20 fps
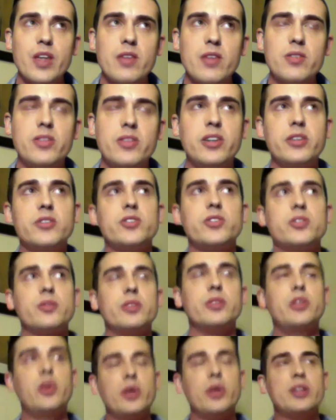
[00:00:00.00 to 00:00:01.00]
There's,
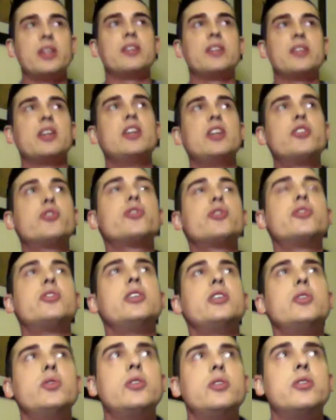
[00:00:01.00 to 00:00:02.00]
it's
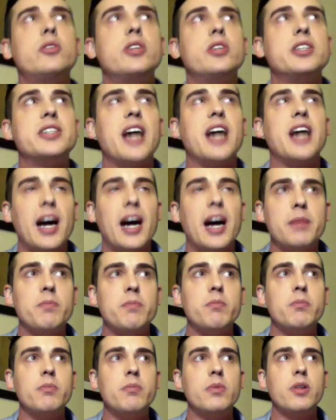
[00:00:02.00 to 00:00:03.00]
interesting the
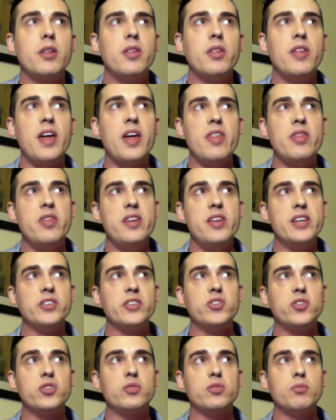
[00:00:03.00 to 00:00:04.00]
time that
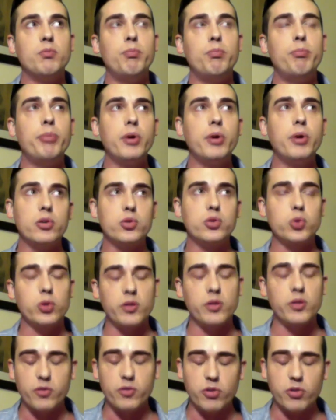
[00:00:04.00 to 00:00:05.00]
this book sort
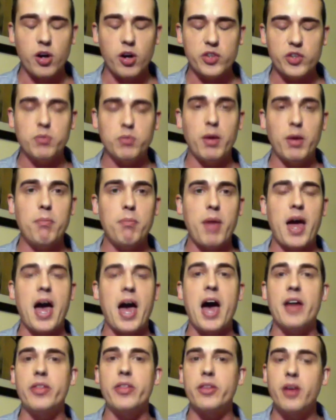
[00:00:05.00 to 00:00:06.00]
of crossed my
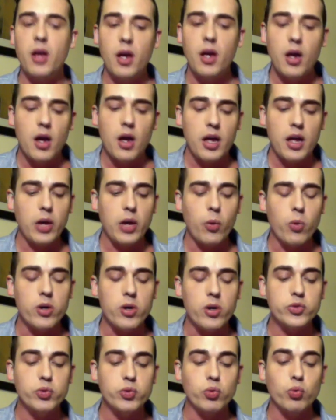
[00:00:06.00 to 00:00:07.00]
path. It
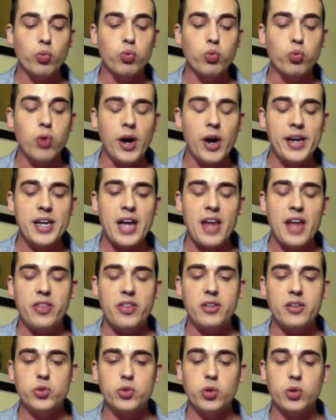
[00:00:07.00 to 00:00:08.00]
was right at the
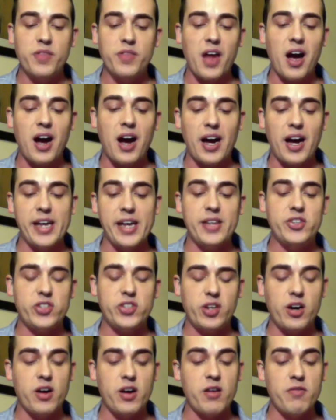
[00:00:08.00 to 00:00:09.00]
sort of the height
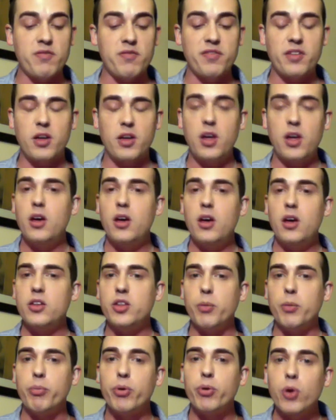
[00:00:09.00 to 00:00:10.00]
of the
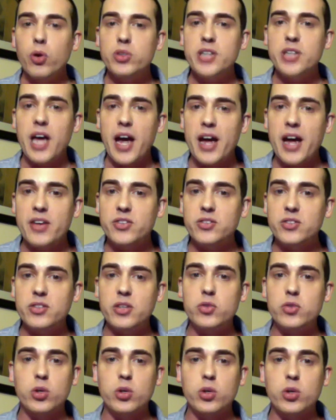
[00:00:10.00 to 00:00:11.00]
protest and
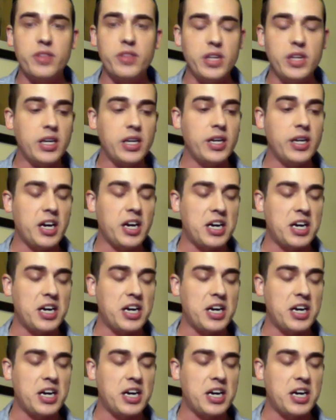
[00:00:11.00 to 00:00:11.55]
sort of the